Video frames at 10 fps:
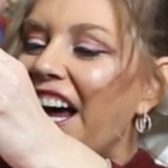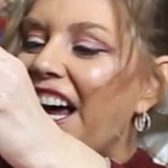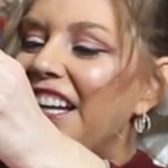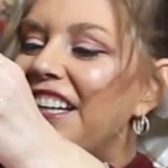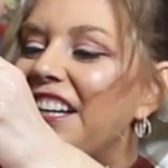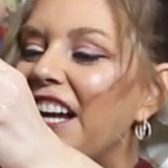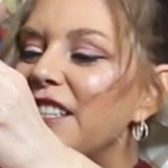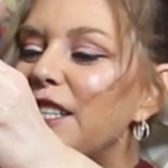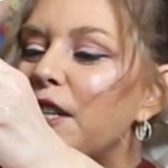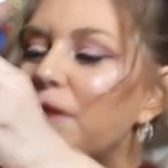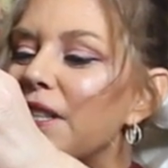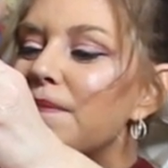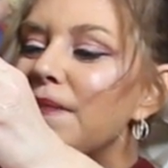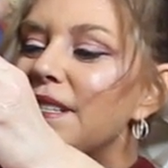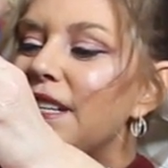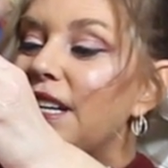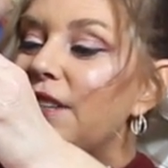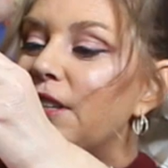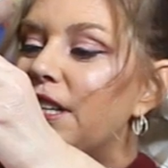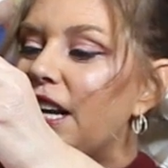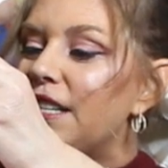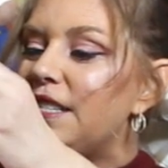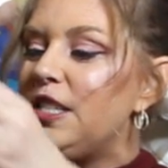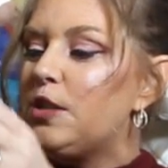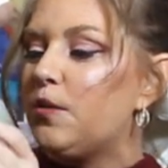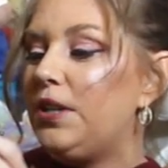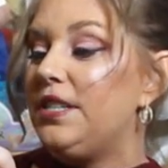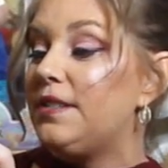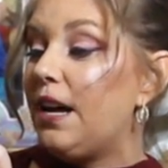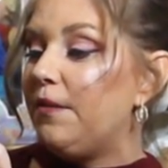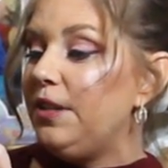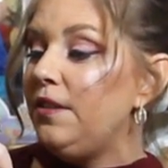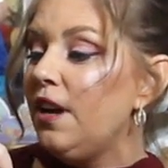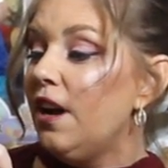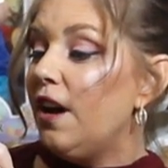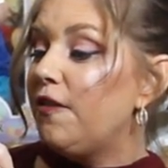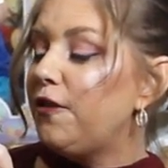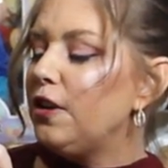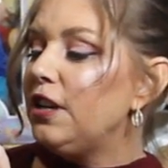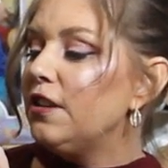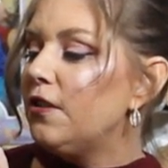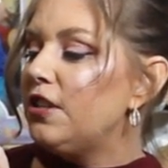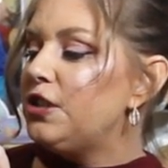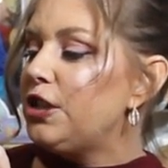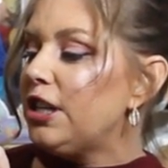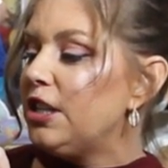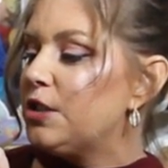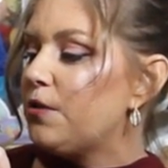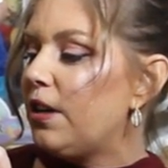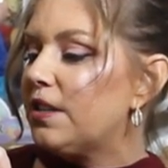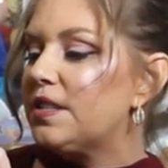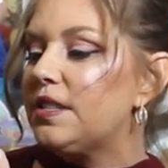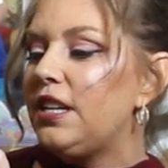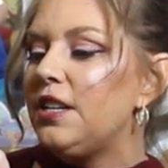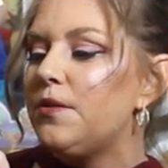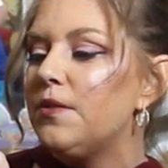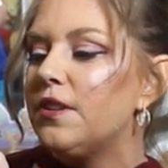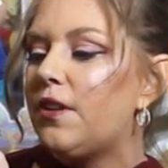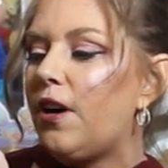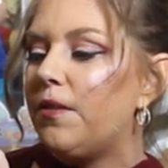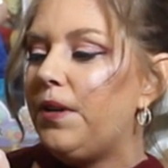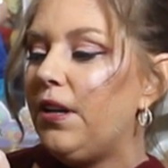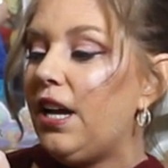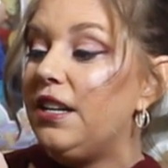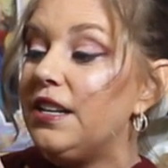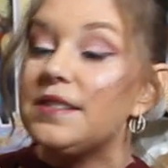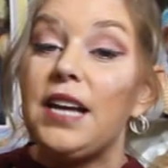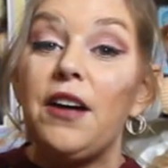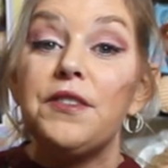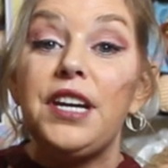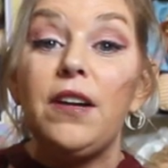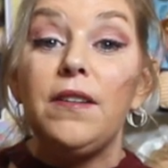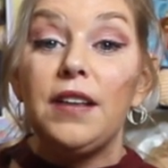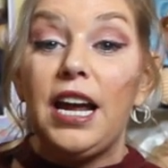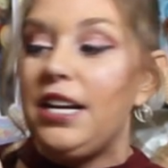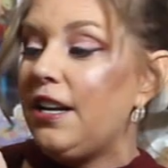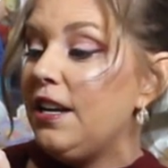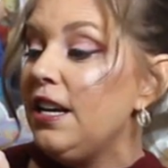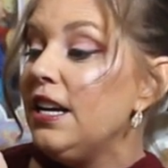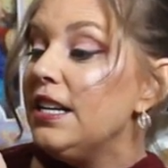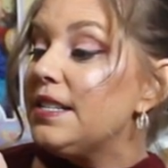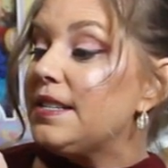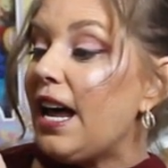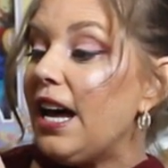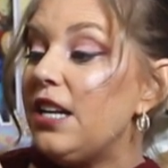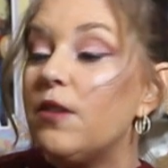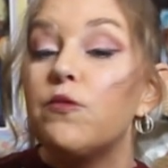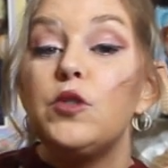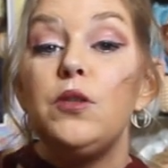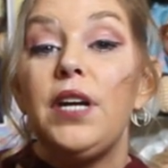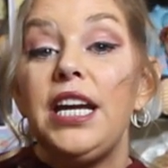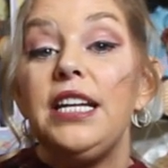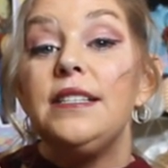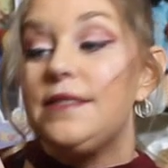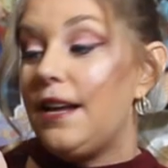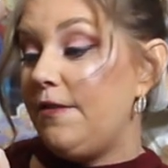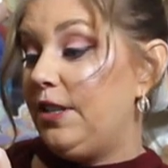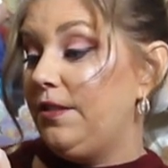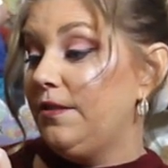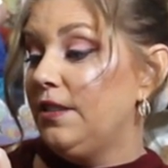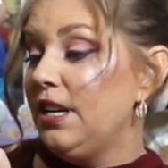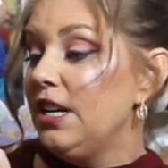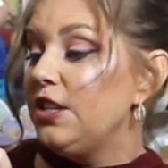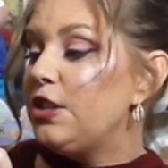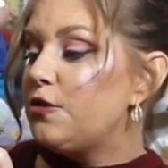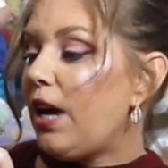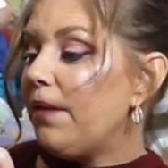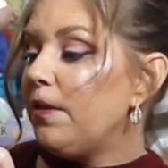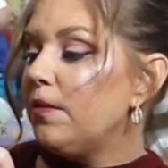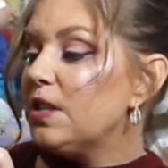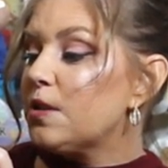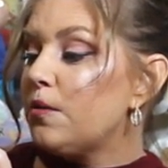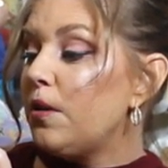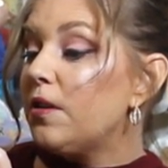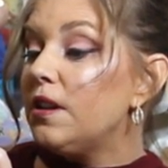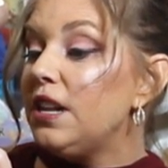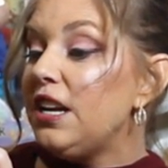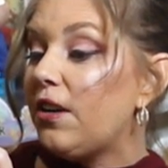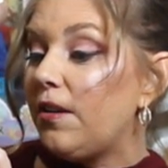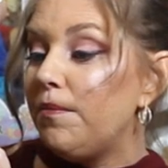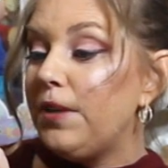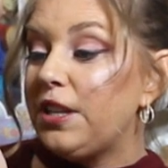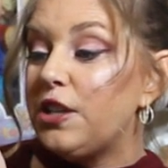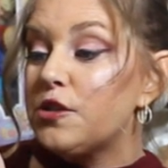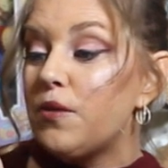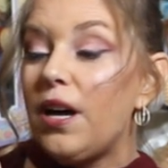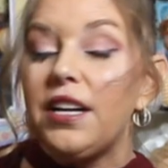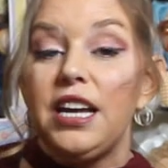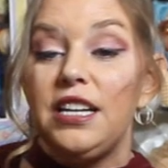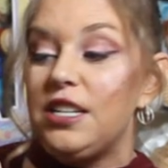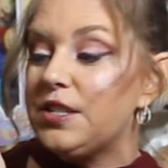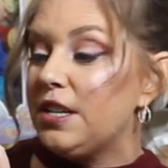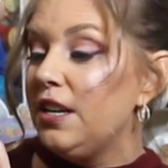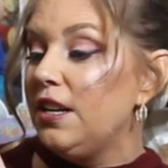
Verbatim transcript: on an icy Christmas Eve in 1927, a fully loaded chicken truck skidded through the guardrail on the South Carolina side of Route 87. The driver was thrown clear, but the truck and its